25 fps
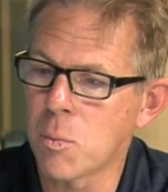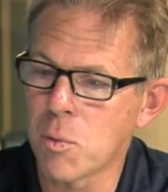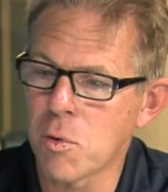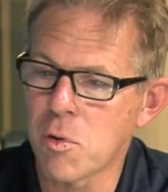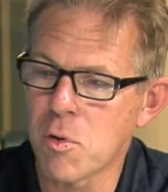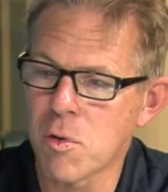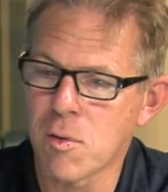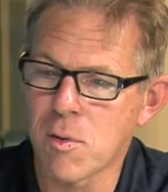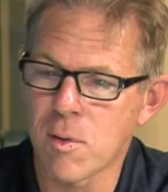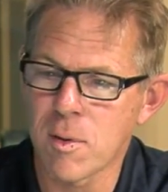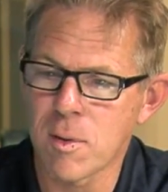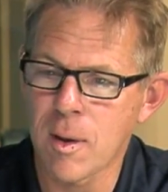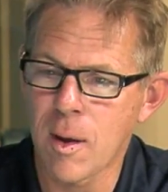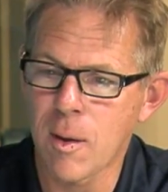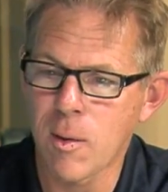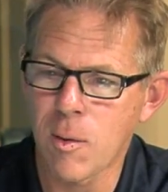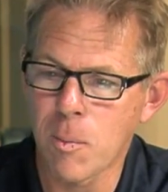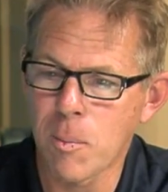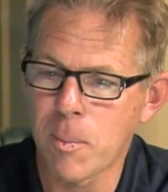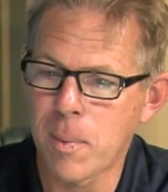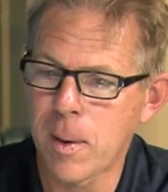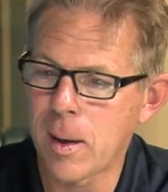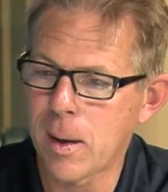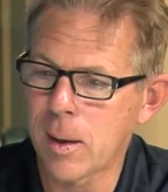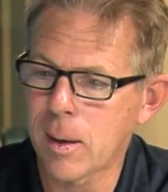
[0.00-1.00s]
which is another
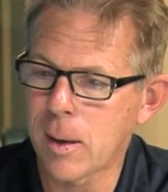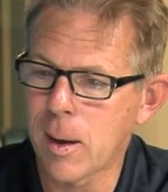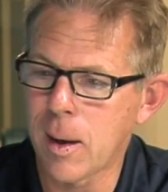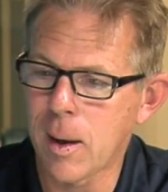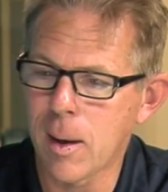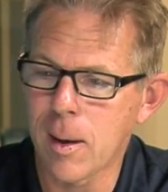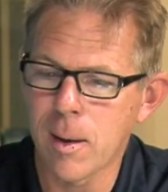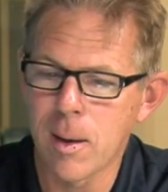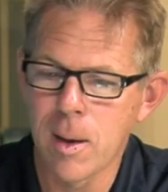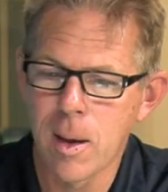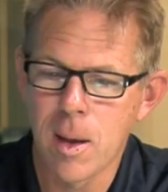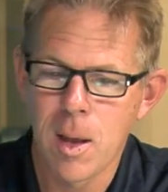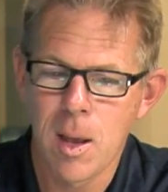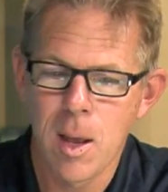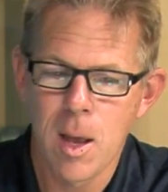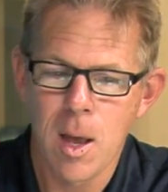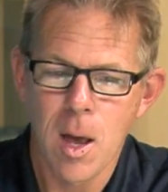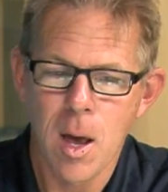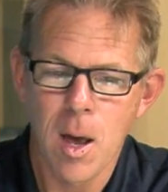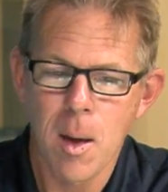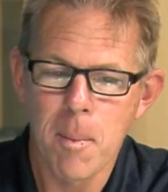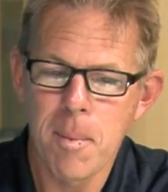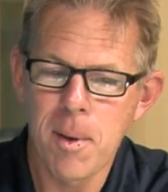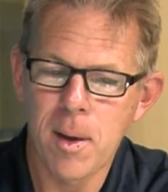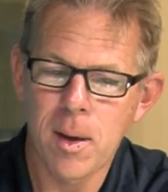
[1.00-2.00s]

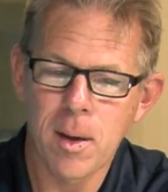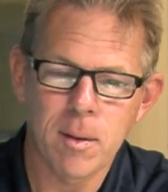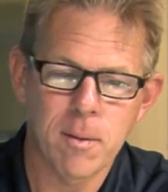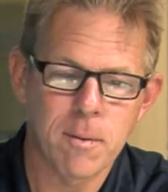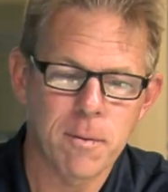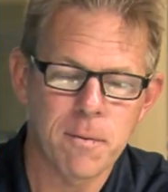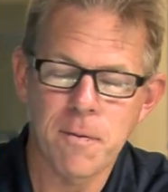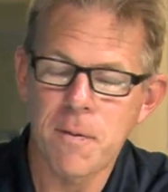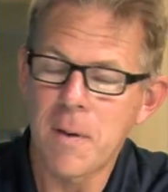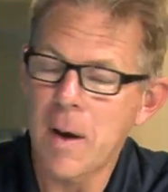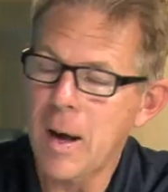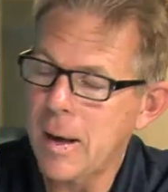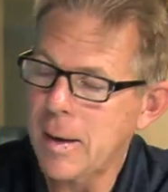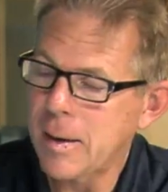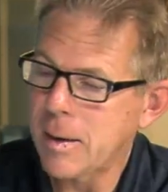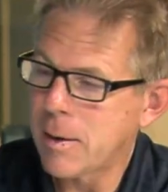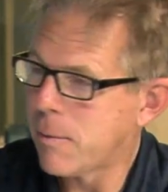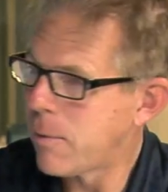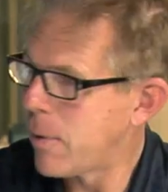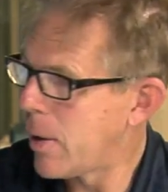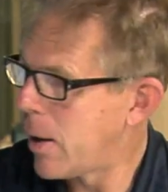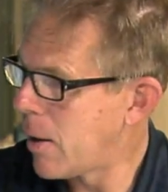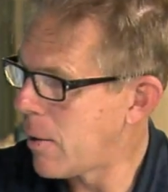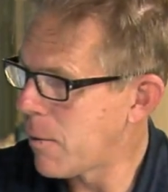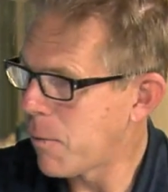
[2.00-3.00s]
big fun
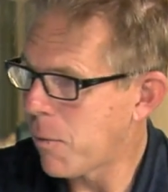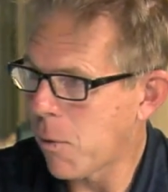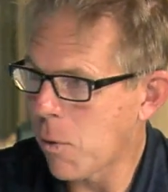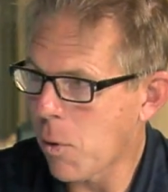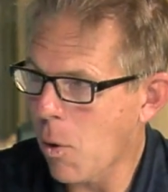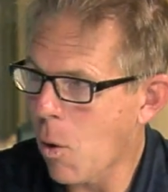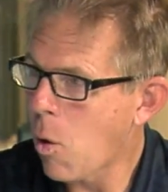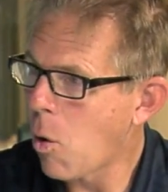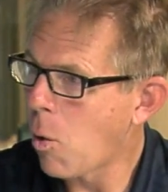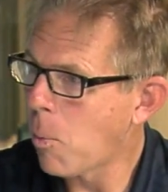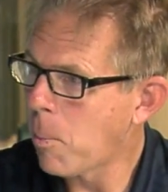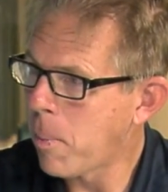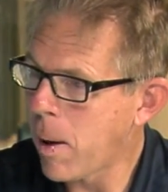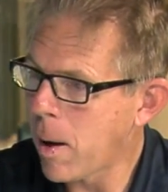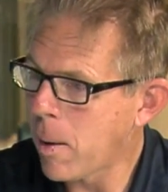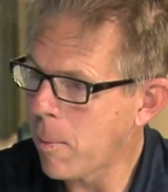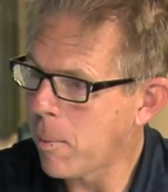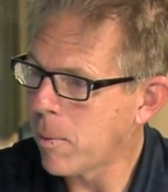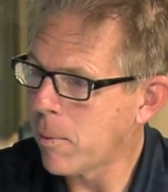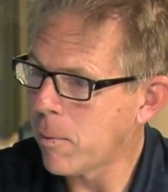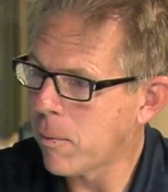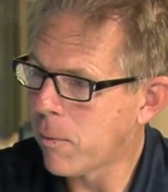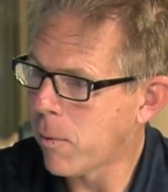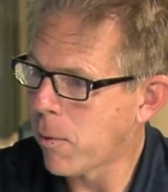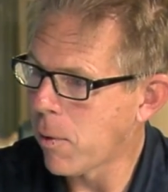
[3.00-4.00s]
event for the whole
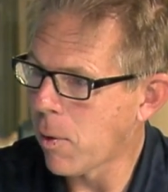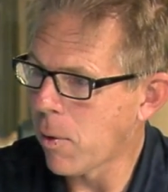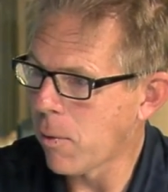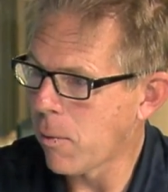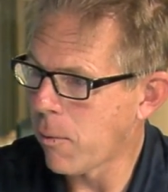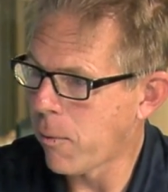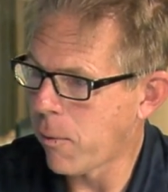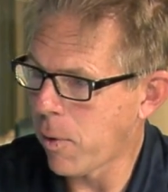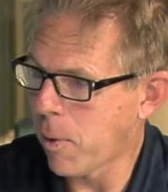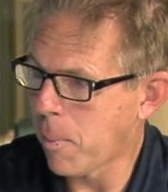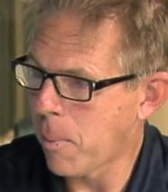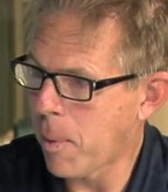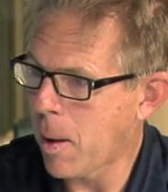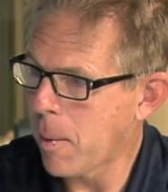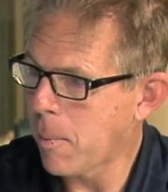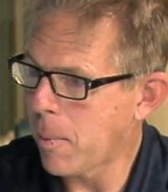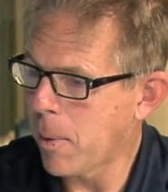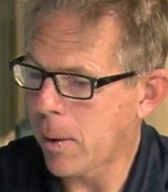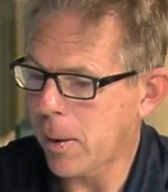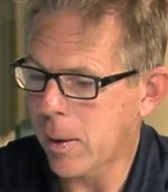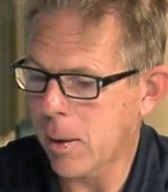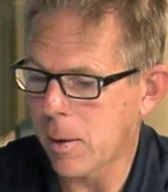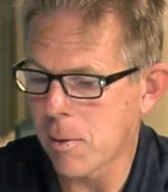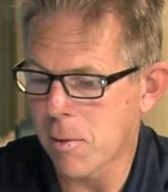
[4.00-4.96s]
public, for the public.